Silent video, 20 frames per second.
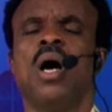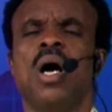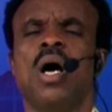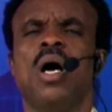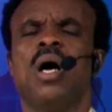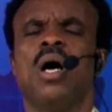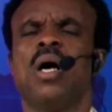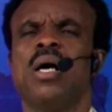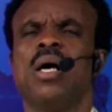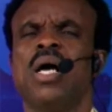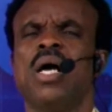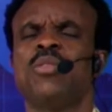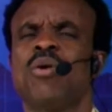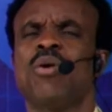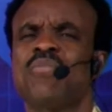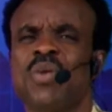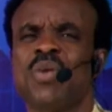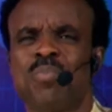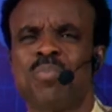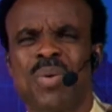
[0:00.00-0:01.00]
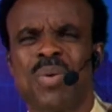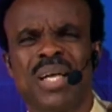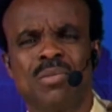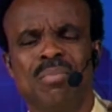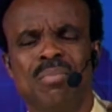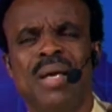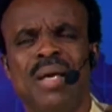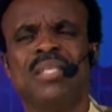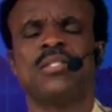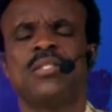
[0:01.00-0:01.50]
uh, head of
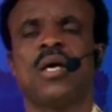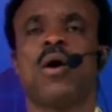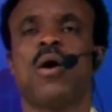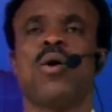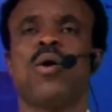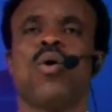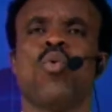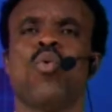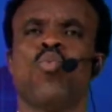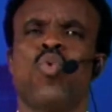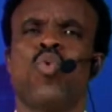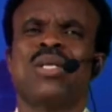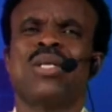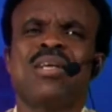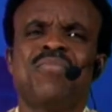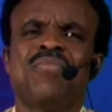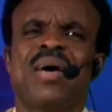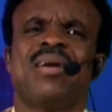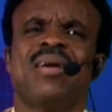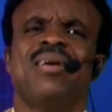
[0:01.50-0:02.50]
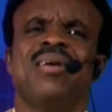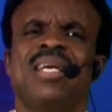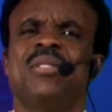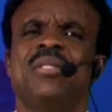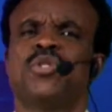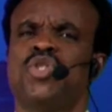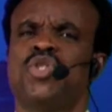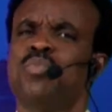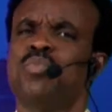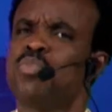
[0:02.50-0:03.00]
department, or whatever
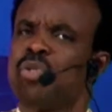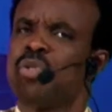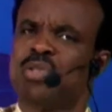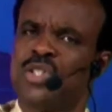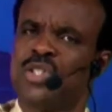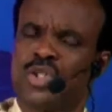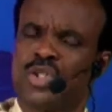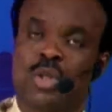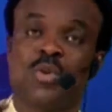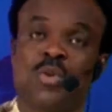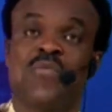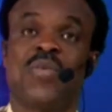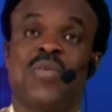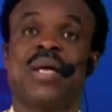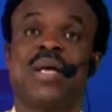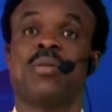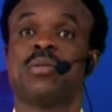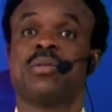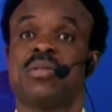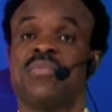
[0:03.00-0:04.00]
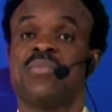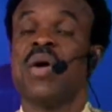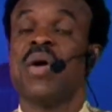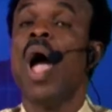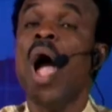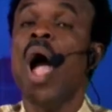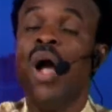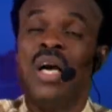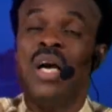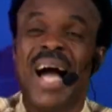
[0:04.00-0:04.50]
leadership position you find yourself
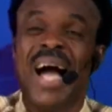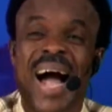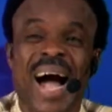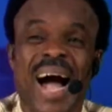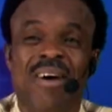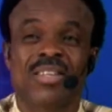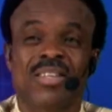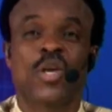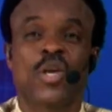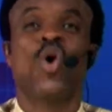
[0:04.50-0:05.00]
at,